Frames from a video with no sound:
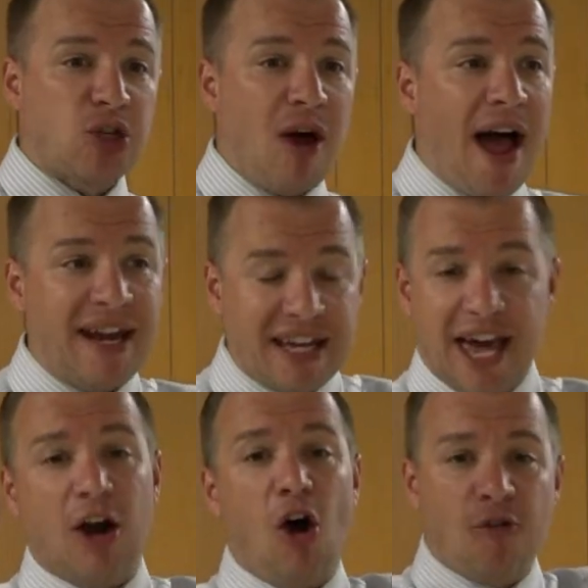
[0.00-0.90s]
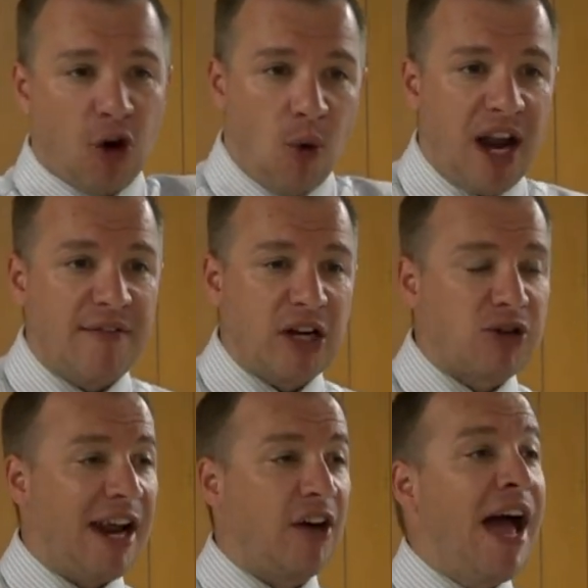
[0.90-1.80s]
trying to get over whatever you're
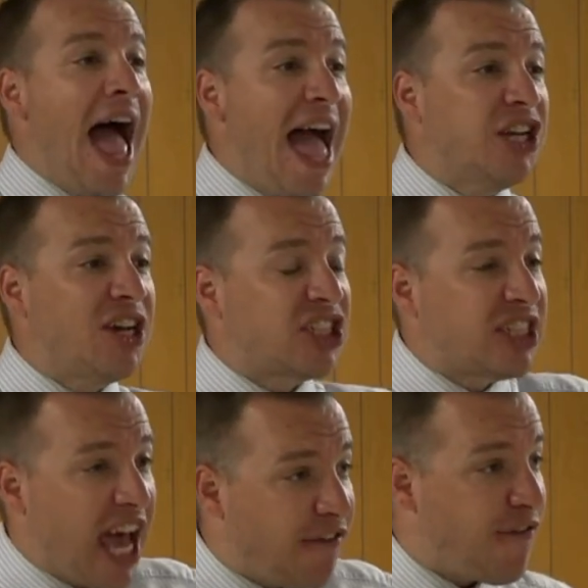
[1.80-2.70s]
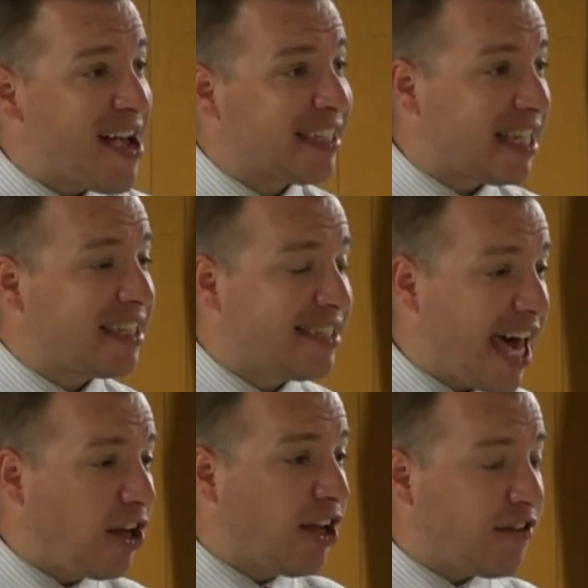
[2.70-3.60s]
trying to and just stay fixed and
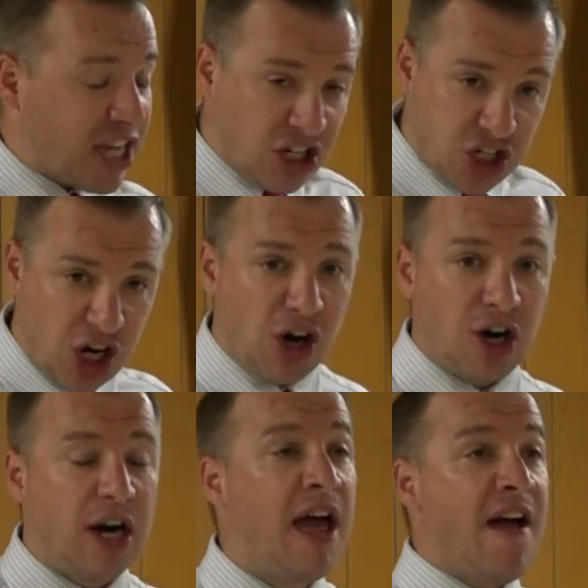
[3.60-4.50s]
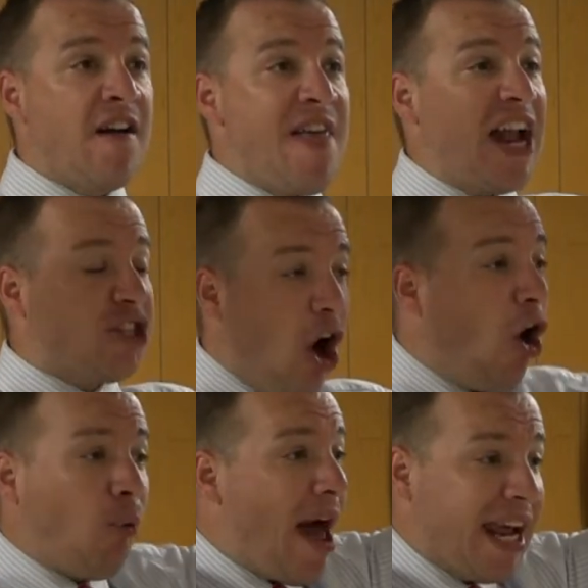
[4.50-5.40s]
settled and assured that it's
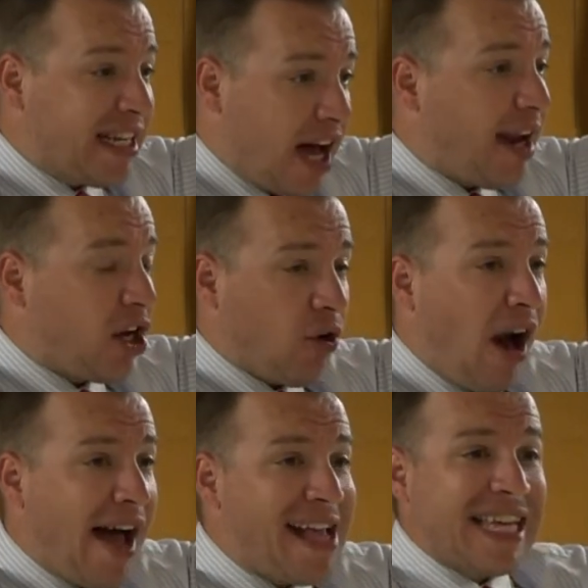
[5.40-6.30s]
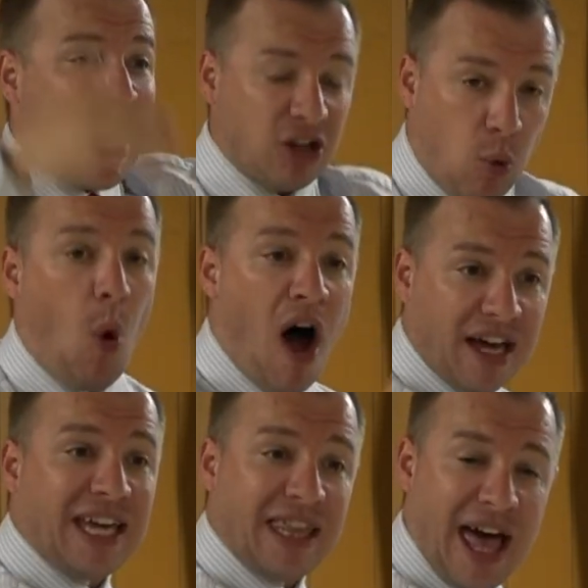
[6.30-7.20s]
already done in Christ yeah, and yeah.
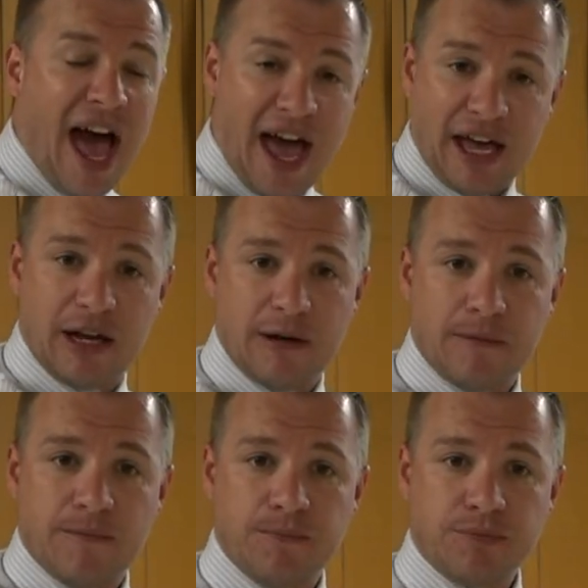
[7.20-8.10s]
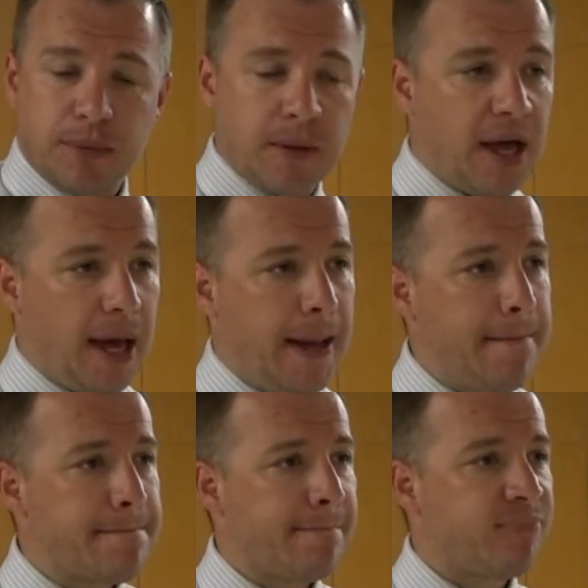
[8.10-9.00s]
walk in that. Okay?
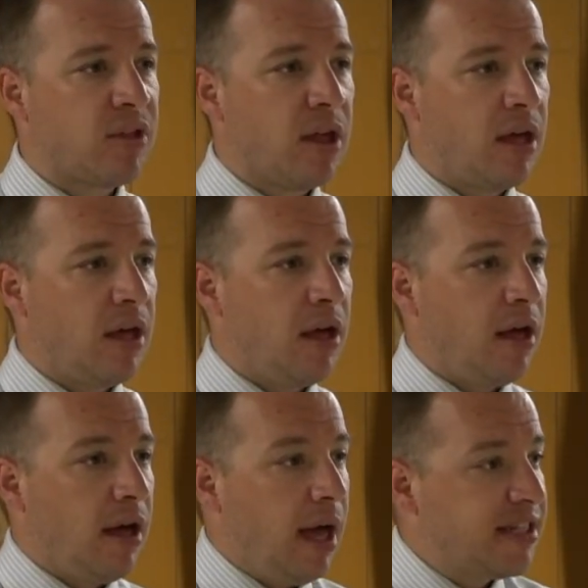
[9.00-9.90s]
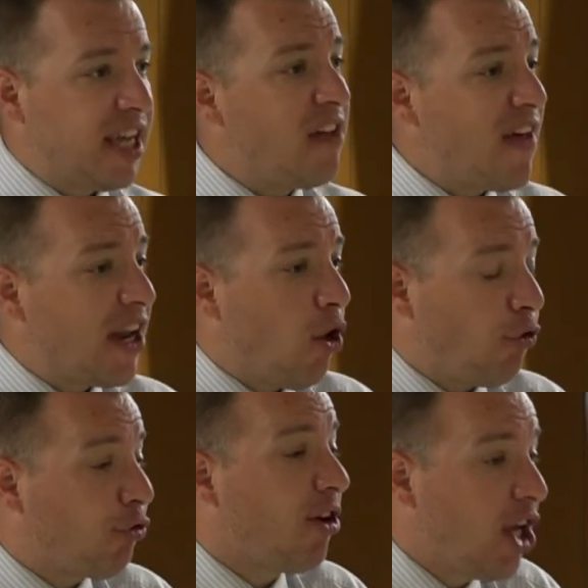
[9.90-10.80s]
And see if that
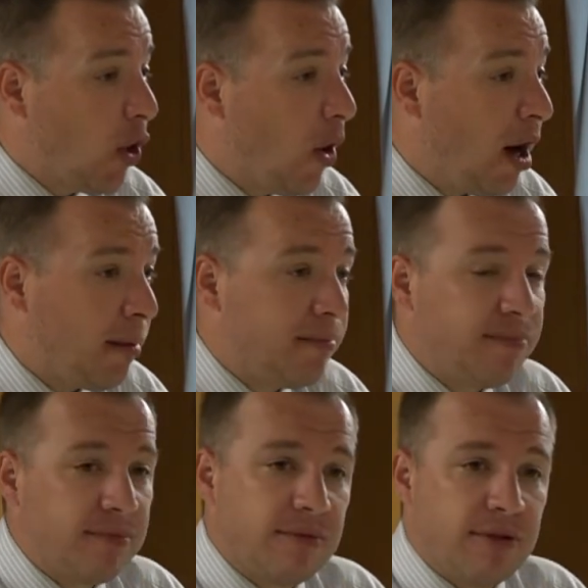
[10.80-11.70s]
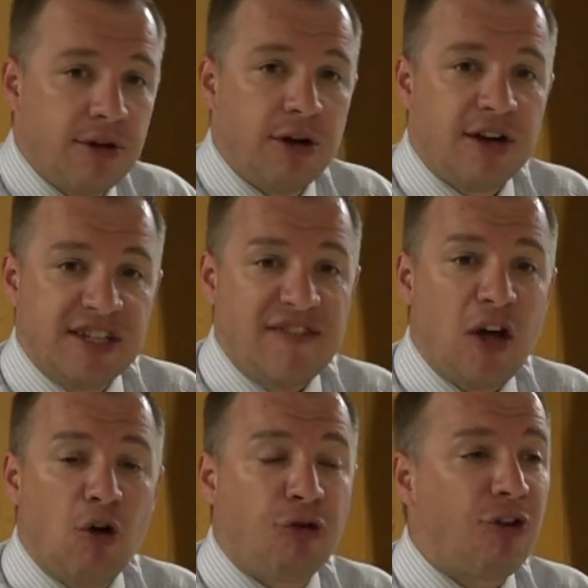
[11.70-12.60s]
don't free you up. See if
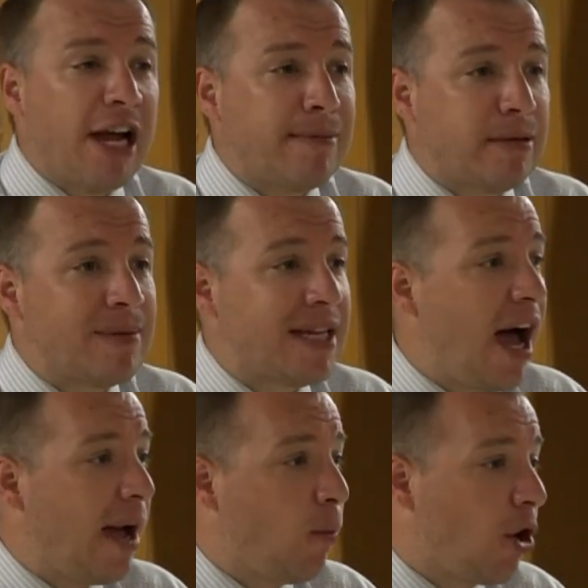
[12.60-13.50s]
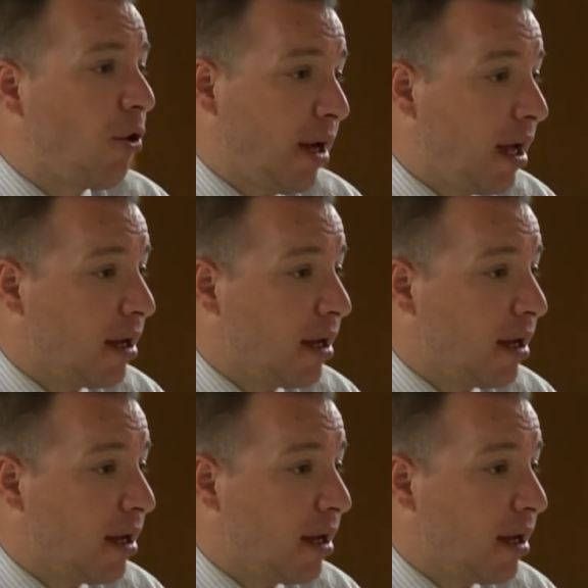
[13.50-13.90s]
that don't free up some time worrying.